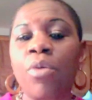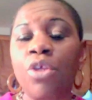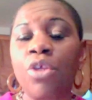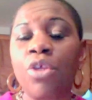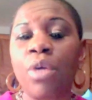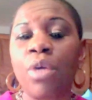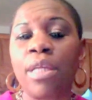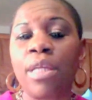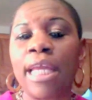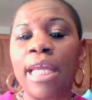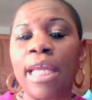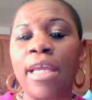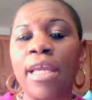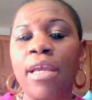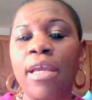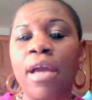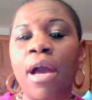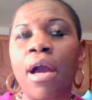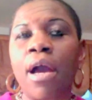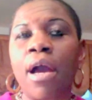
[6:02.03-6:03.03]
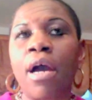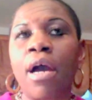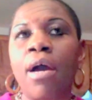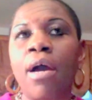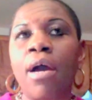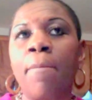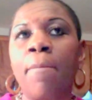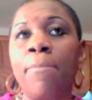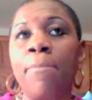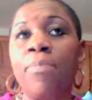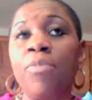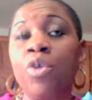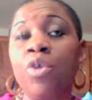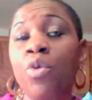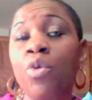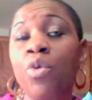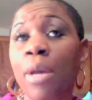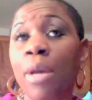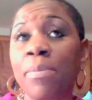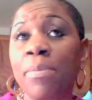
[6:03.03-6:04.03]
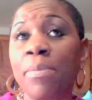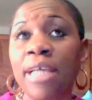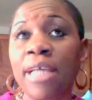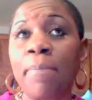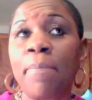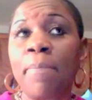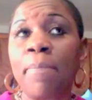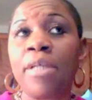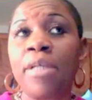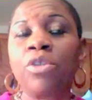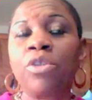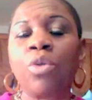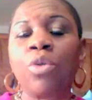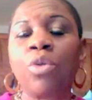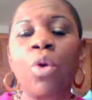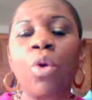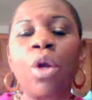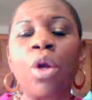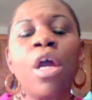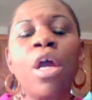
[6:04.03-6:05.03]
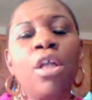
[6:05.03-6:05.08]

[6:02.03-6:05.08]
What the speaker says: you in getting a new website built or